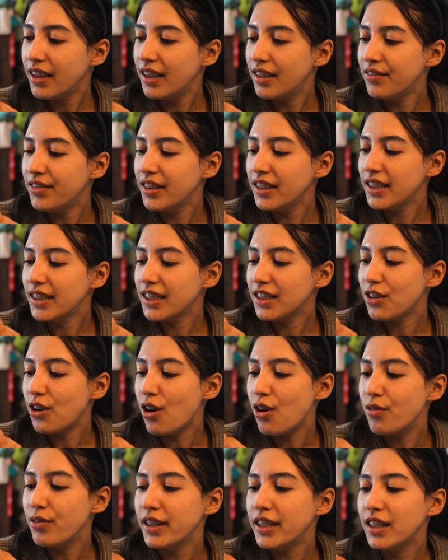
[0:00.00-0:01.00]
I feel like it
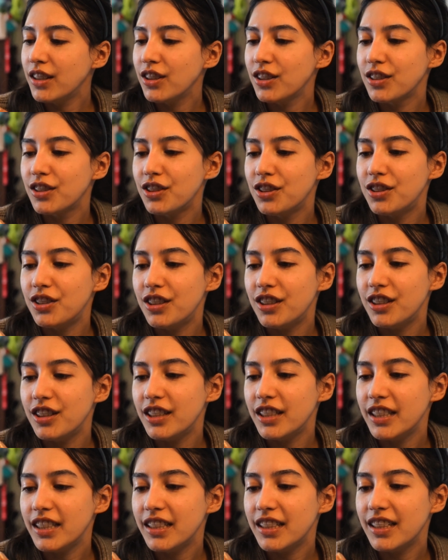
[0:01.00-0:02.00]
already looks
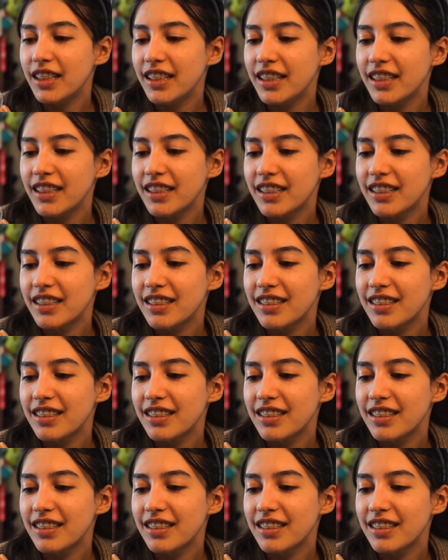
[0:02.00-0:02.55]
dirty. Like,